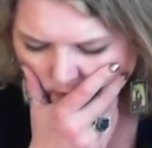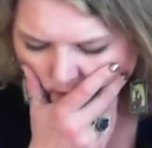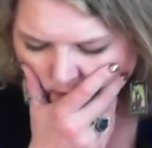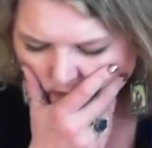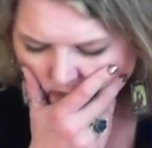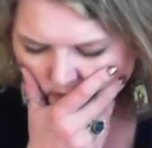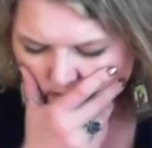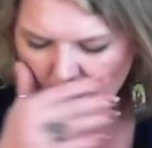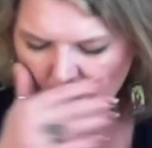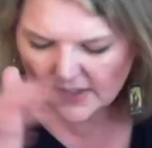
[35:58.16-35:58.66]

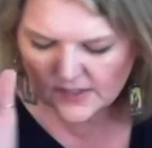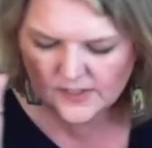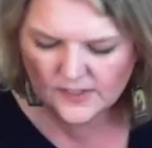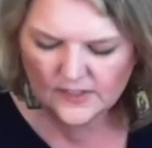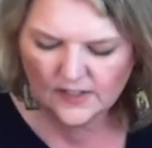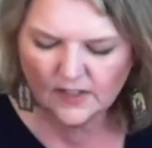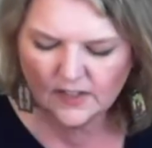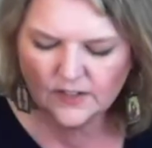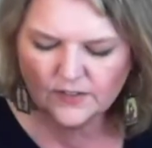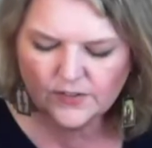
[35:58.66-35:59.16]
This
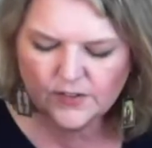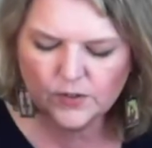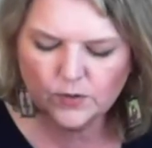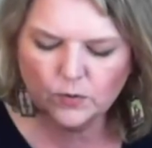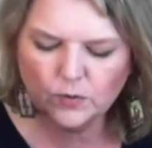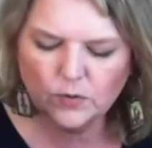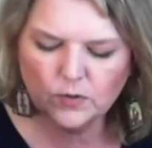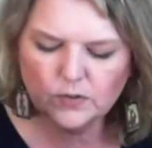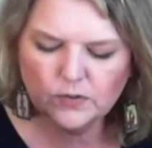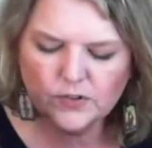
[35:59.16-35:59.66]
Ten of
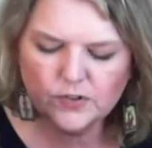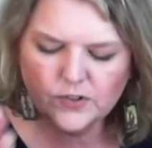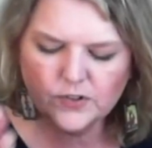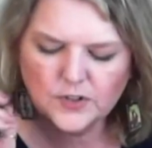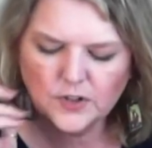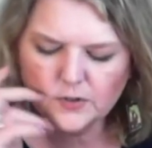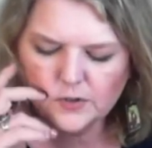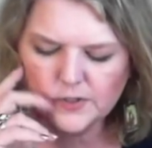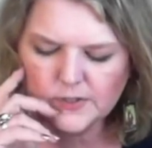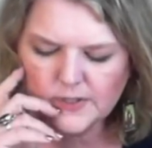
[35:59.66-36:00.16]
Swords
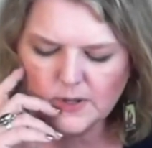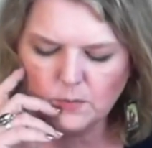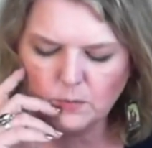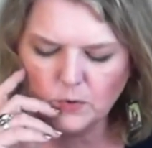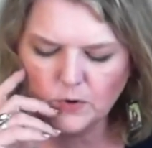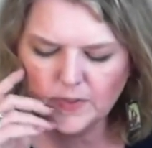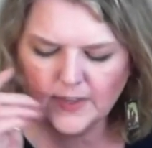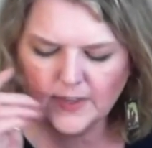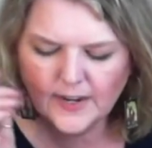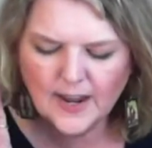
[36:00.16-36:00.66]
shows
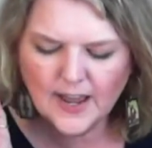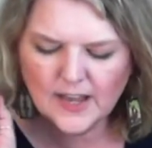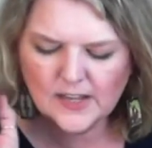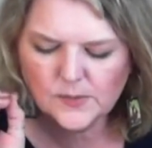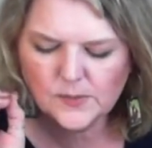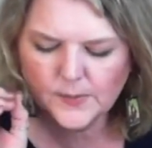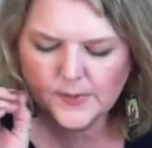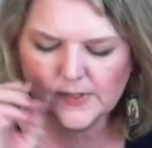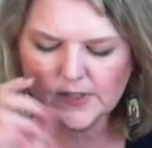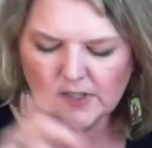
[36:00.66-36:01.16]
someone that has
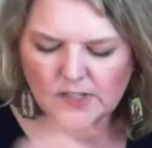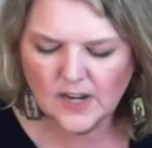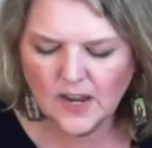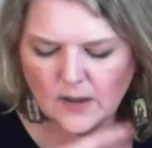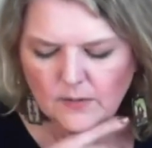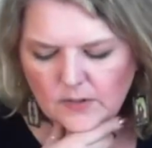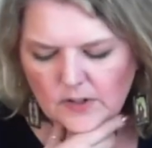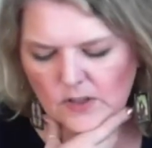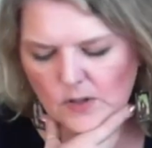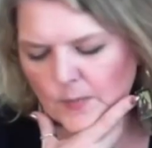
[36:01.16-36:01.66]
been
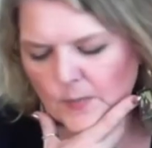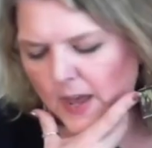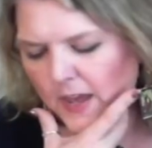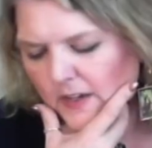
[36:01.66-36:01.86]
stabbed in the back